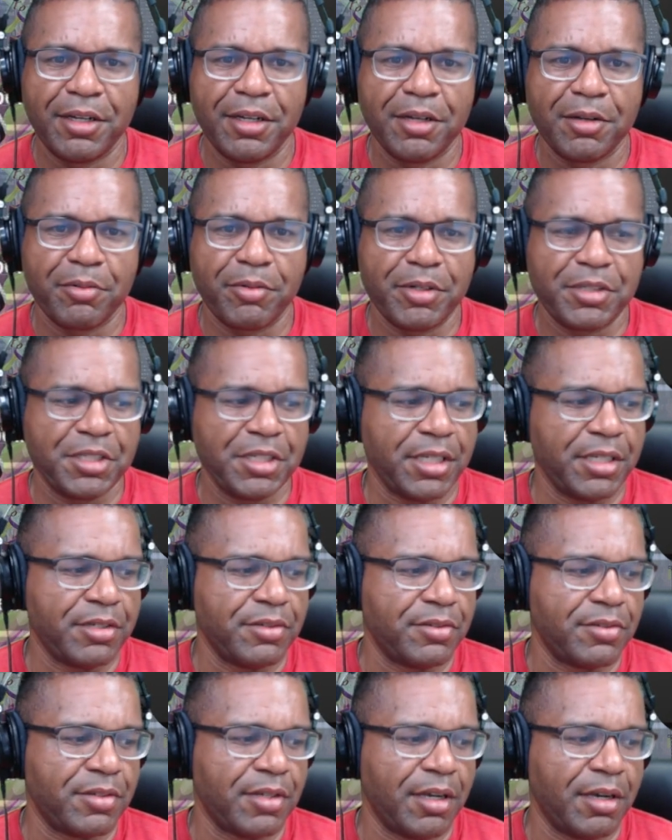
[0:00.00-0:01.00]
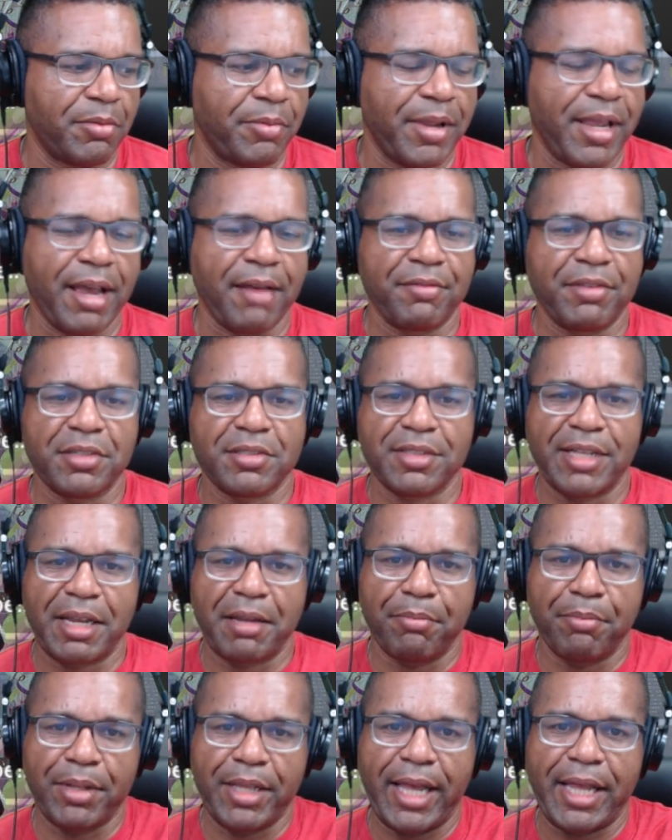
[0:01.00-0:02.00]
which is we have this
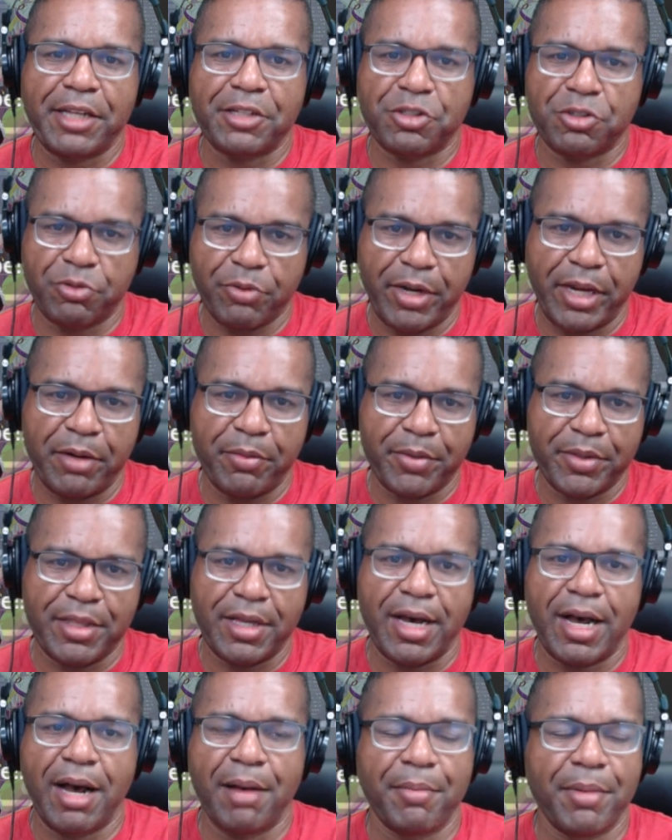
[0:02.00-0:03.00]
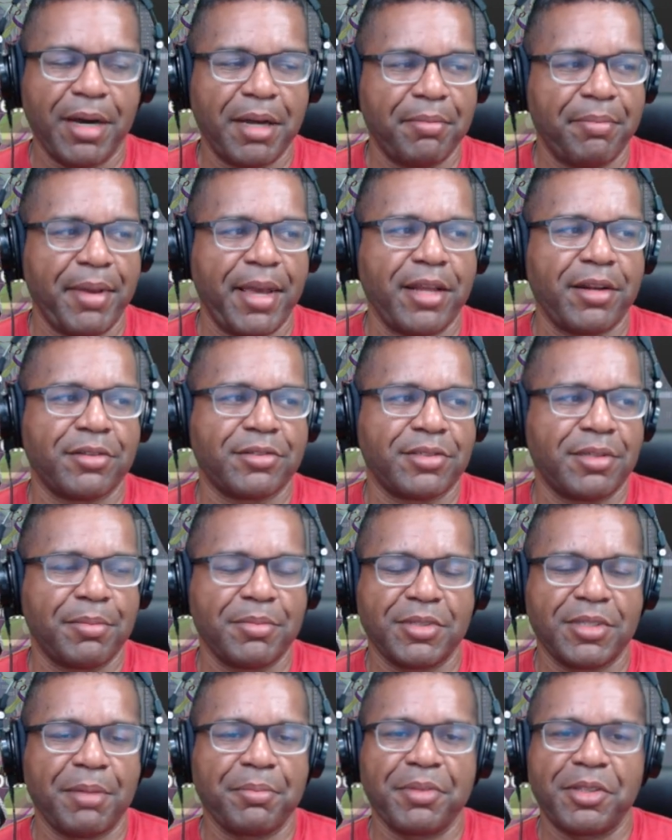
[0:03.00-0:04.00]
like blank screen with the Ahmed banner.
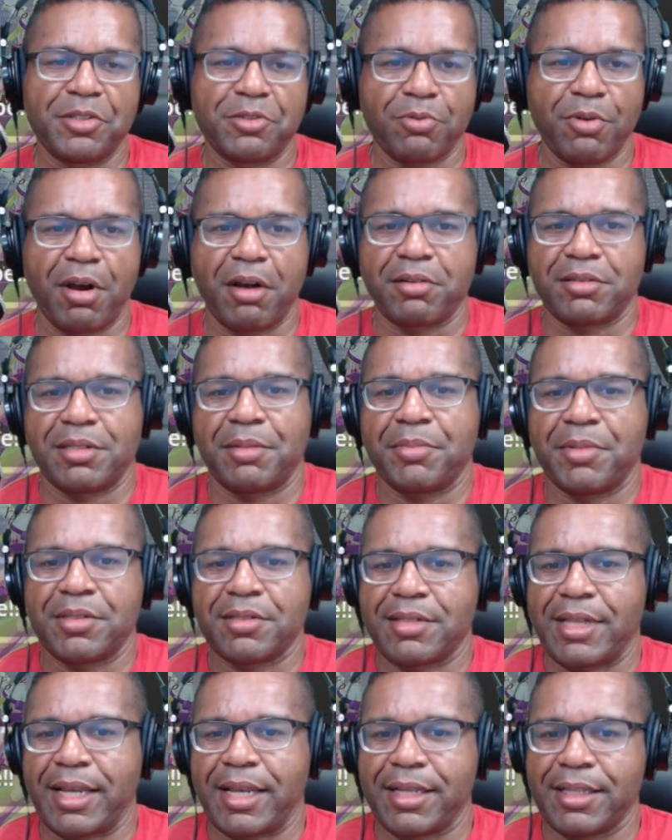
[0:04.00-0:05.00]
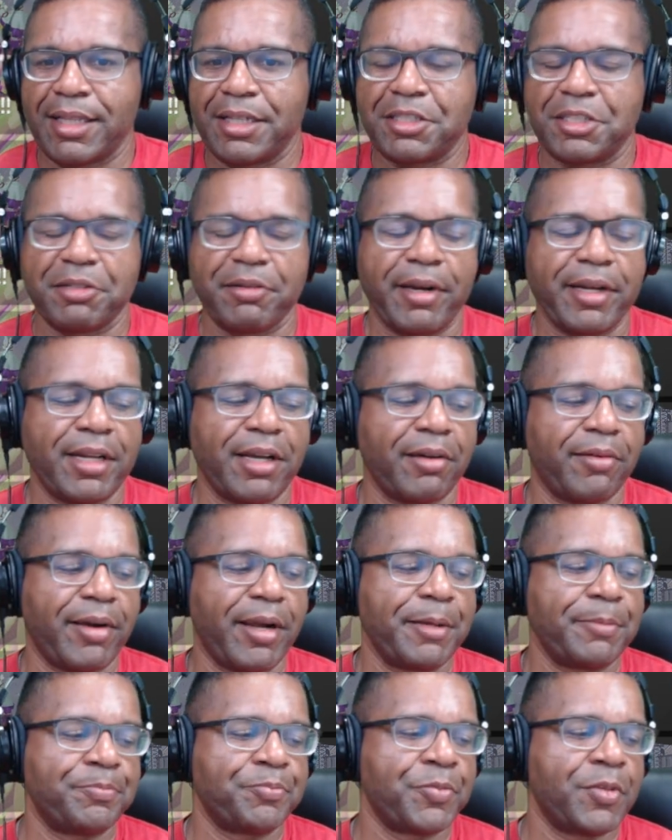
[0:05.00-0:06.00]
Something's wrong. Something's like glitchy right now,
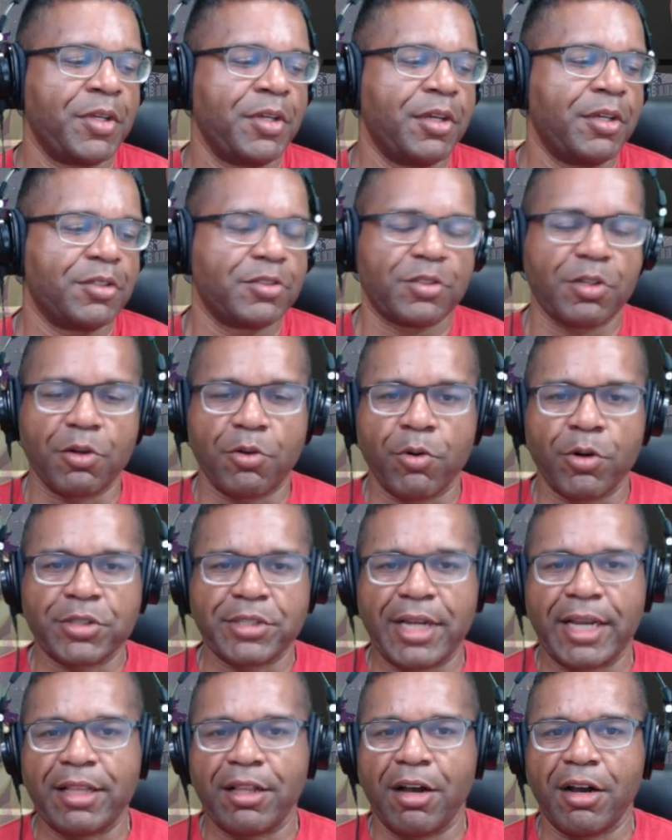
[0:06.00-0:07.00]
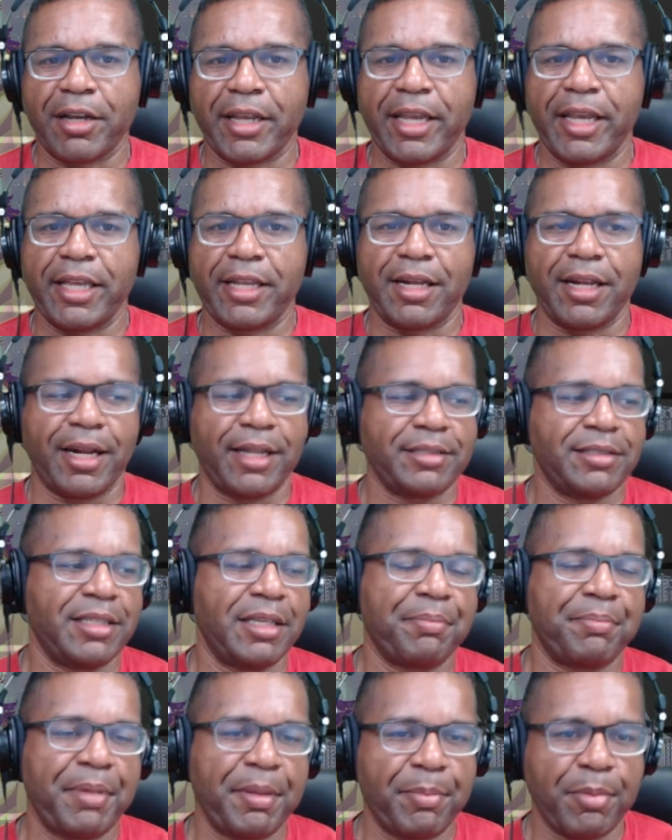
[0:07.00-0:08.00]
right? So of course I log in and I
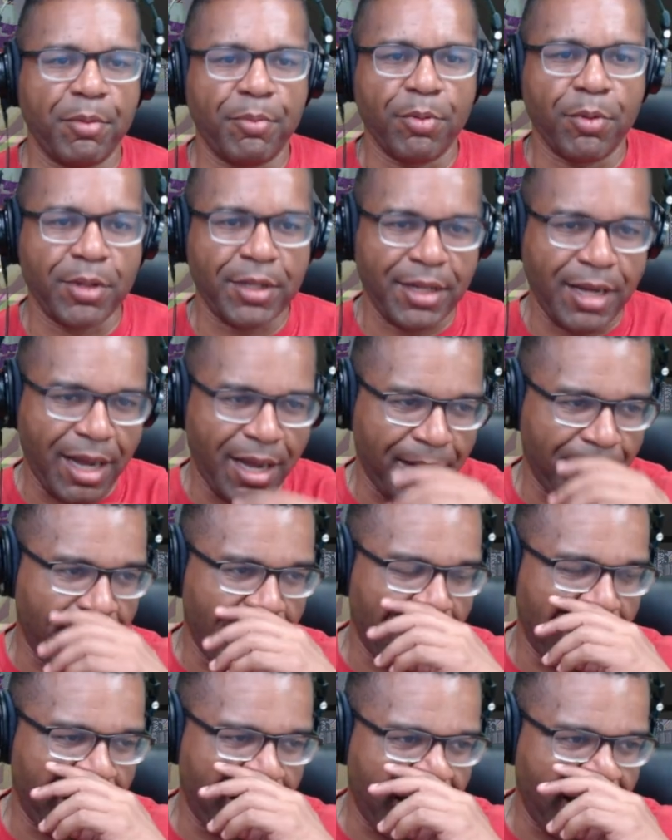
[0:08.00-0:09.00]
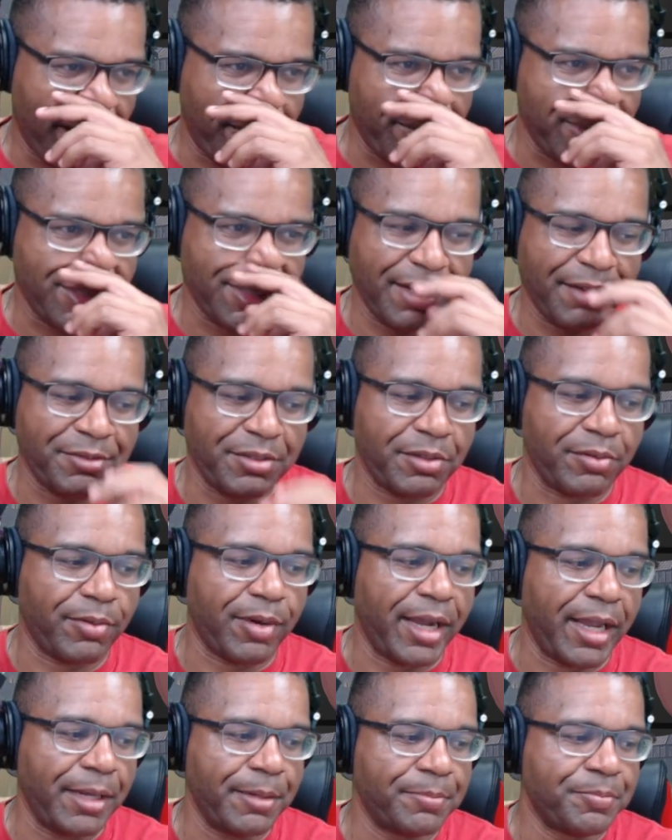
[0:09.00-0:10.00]
see people pulling Ahmed's left and
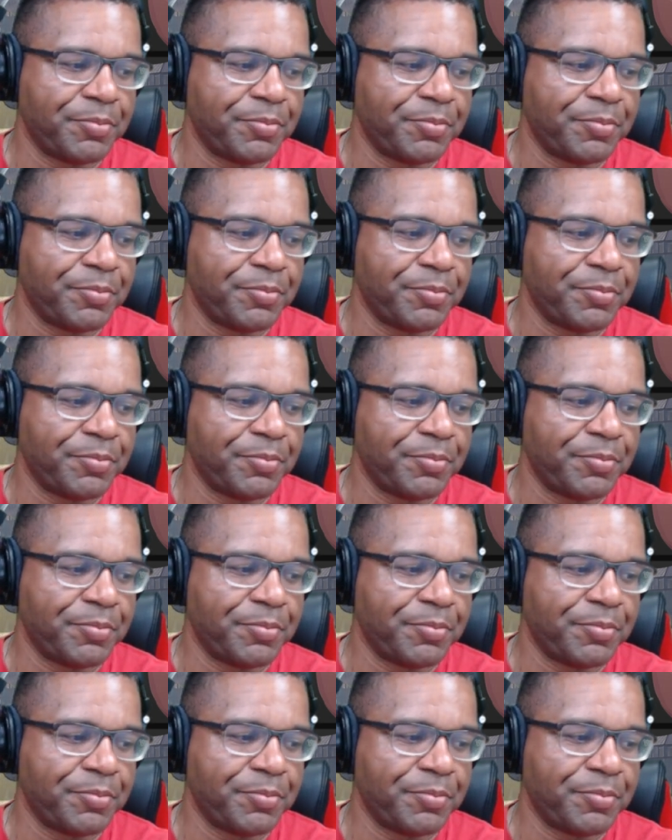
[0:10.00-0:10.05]
right.